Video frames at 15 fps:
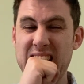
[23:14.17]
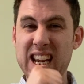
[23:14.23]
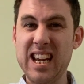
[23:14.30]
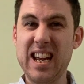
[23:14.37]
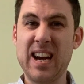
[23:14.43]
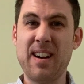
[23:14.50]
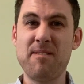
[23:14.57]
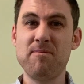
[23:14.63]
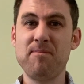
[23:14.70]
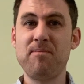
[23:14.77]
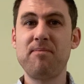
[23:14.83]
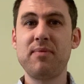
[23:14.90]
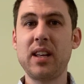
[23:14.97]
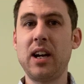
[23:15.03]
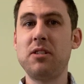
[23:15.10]
Yeah,
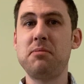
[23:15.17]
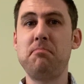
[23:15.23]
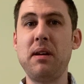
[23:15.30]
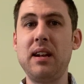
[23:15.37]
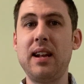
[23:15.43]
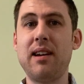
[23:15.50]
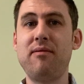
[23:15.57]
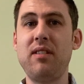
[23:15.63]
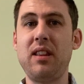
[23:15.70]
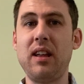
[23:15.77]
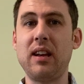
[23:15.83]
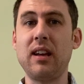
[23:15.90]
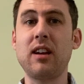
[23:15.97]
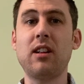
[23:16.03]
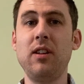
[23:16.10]
I just binned
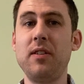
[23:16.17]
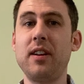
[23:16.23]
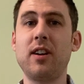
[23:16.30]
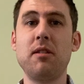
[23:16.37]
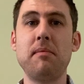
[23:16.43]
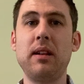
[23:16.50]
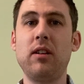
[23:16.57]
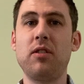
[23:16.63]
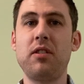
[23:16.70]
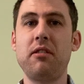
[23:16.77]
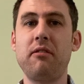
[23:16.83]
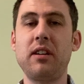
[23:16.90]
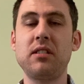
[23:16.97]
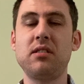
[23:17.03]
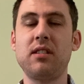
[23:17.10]
everything, including all my Lord of the
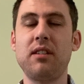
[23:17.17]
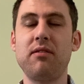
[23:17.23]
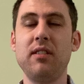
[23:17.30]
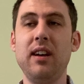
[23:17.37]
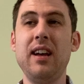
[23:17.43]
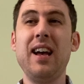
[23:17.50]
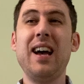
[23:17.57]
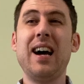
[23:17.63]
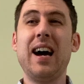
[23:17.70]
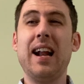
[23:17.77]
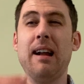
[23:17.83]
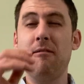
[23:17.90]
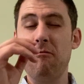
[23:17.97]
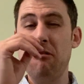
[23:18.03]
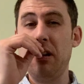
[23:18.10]
Rings stuff. And
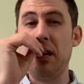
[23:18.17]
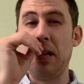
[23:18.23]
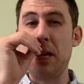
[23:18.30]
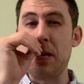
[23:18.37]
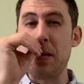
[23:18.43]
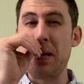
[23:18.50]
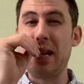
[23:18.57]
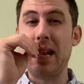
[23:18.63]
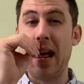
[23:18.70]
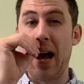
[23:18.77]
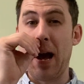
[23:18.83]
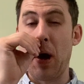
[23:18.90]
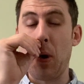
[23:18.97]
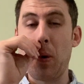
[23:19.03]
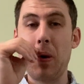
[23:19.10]
I'm really,
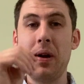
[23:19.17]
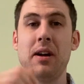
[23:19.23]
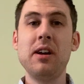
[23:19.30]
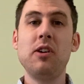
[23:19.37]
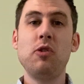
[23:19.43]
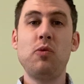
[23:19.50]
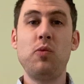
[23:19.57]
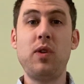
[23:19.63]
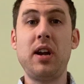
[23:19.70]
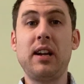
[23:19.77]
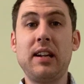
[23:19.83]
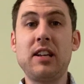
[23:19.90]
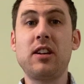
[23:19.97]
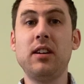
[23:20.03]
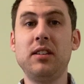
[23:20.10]
now,
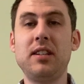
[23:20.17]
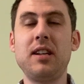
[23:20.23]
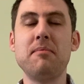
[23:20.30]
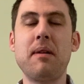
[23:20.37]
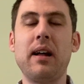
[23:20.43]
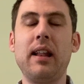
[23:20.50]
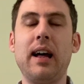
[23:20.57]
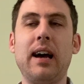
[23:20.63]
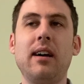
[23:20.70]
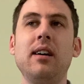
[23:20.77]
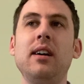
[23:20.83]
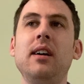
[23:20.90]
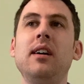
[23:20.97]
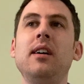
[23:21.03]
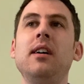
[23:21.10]
really gutted about that.
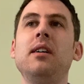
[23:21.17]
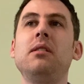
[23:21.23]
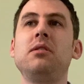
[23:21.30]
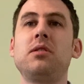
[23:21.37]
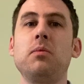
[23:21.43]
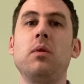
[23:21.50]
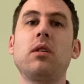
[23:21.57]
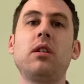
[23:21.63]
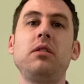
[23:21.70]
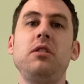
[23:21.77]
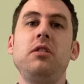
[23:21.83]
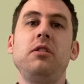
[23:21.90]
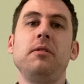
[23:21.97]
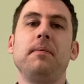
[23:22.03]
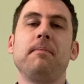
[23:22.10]
So what can you
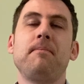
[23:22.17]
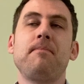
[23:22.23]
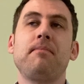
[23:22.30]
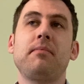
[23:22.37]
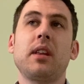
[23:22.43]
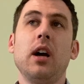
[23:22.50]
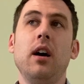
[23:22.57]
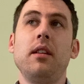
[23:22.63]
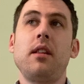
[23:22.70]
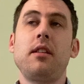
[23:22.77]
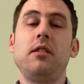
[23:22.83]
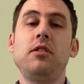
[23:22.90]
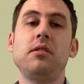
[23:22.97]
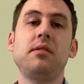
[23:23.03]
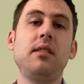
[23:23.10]
do, other
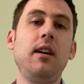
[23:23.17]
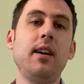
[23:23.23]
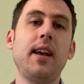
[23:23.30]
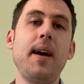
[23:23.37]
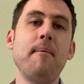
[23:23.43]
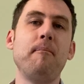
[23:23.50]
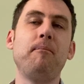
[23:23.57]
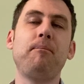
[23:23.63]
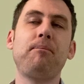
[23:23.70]
than just start again?